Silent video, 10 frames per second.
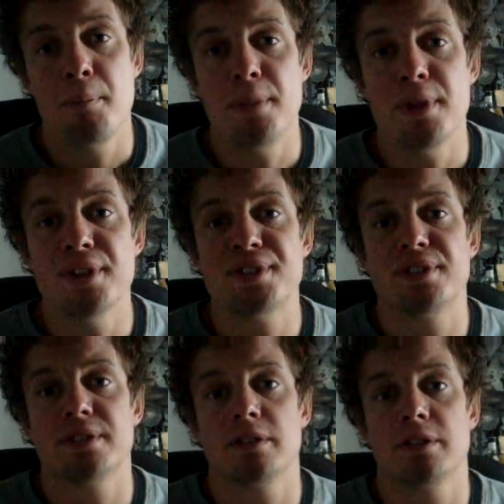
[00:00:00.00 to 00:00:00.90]

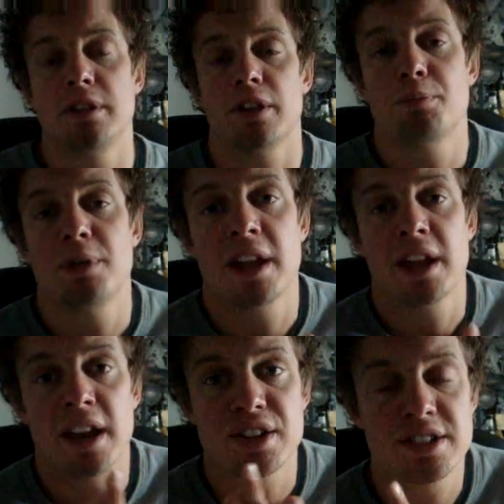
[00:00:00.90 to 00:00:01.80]
Miz not
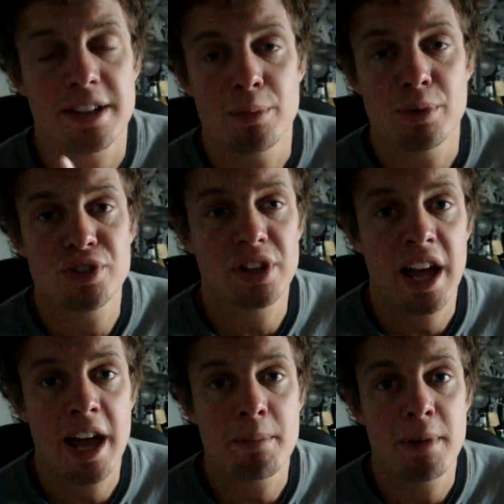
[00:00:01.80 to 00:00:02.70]
being at
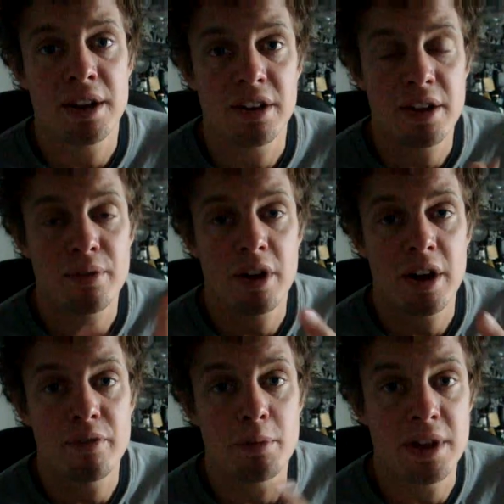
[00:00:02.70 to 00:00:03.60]
SummerSlam and never
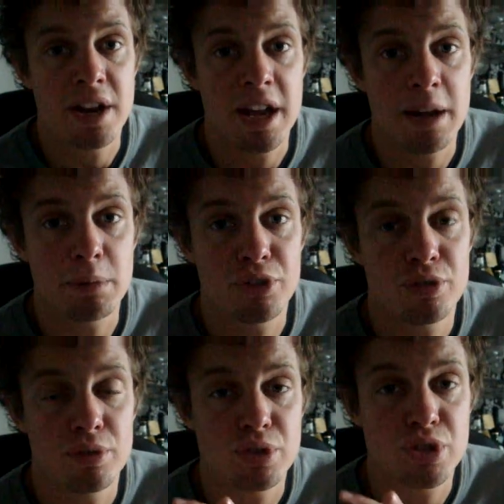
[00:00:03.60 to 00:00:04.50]
ever being able
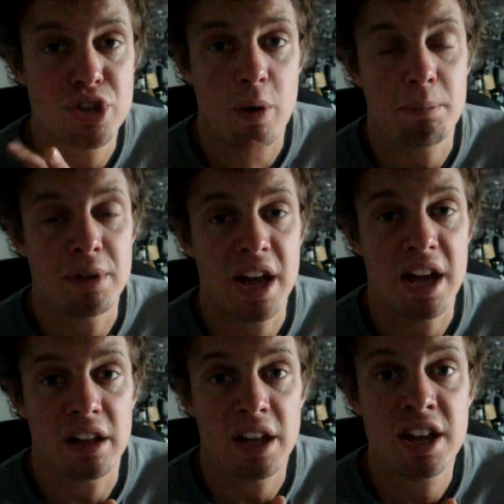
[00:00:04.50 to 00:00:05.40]
to show up in
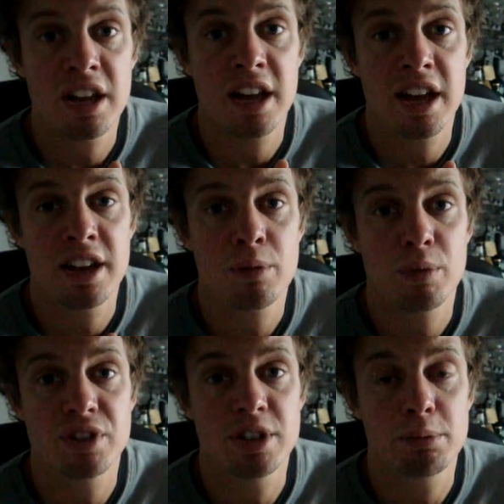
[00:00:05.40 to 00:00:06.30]
LA again
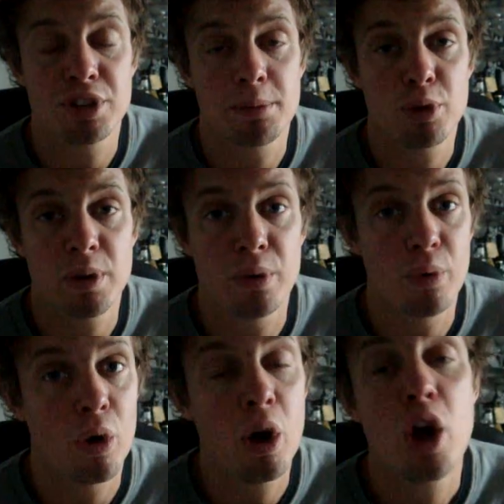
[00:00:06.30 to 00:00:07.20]
with the WWE
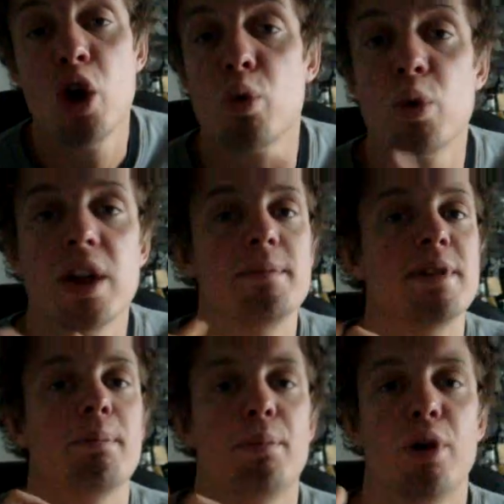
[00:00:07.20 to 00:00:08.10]
Raw would have
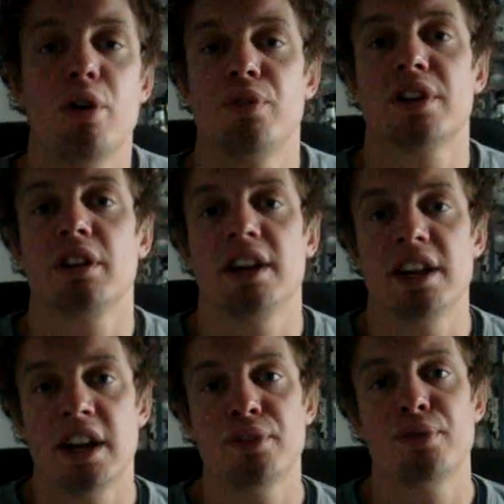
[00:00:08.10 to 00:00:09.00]
been perfectly
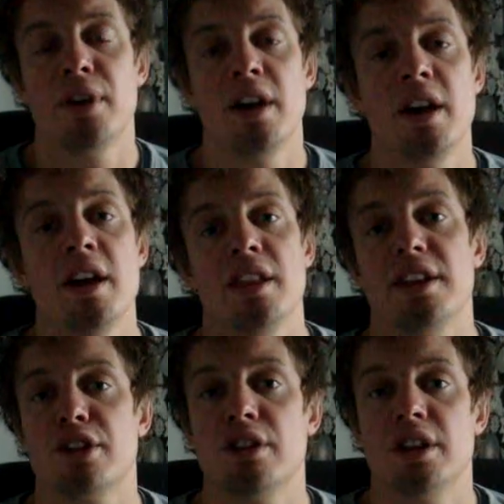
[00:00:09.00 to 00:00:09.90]
enough.
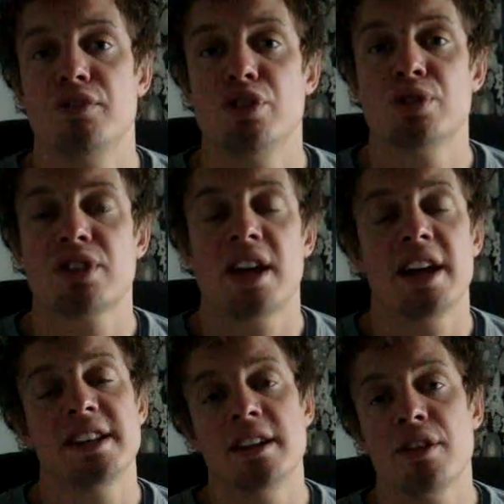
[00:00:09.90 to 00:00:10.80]
They could have used
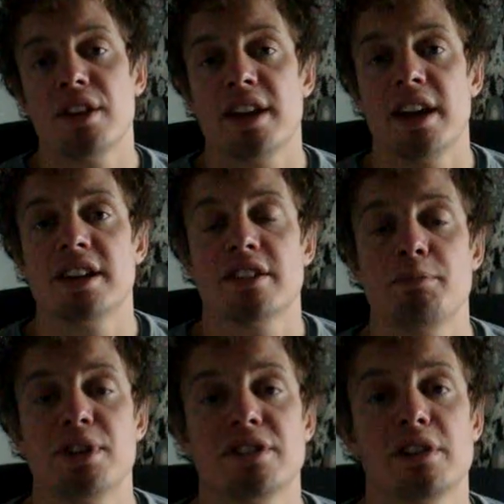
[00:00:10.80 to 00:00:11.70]
that in the case
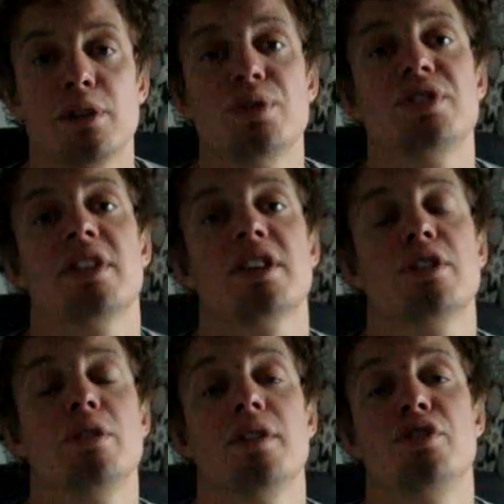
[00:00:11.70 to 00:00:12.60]
of Miz losing, they
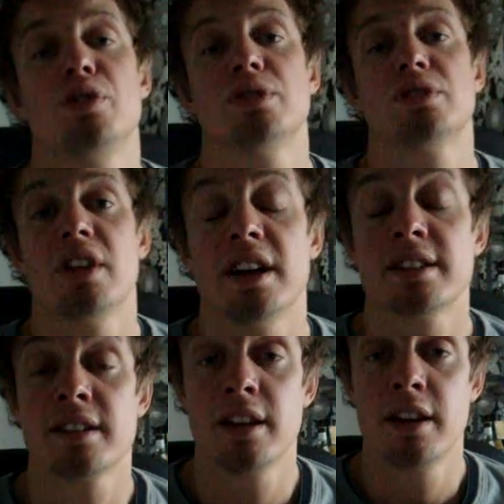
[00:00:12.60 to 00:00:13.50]
could have used
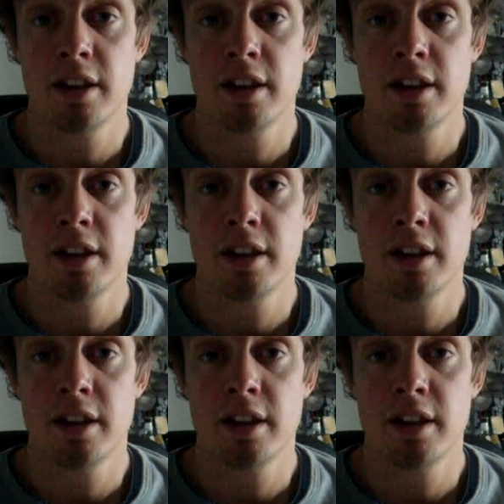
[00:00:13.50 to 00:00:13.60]
that